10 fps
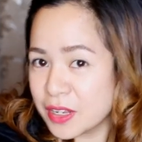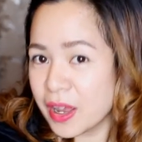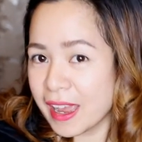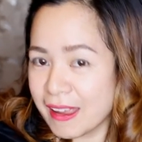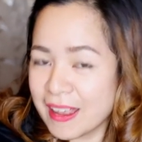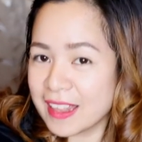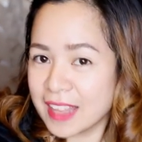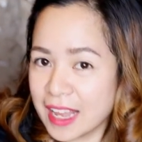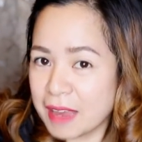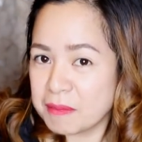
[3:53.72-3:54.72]
So I
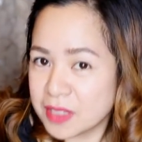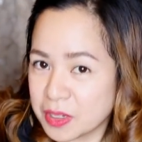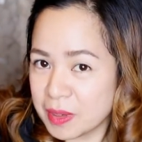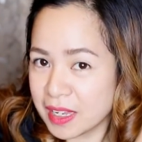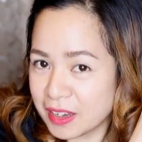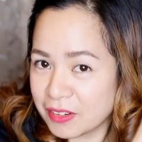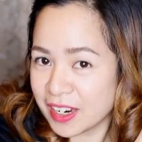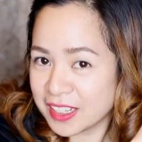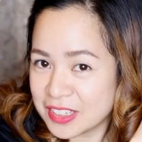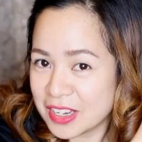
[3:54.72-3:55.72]
think I'm doing a
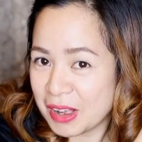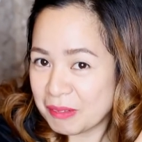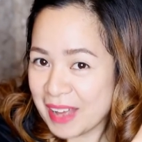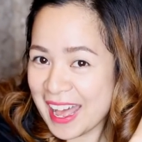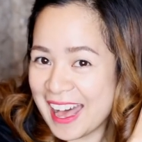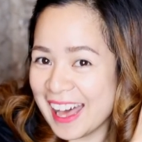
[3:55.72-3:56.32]
great job.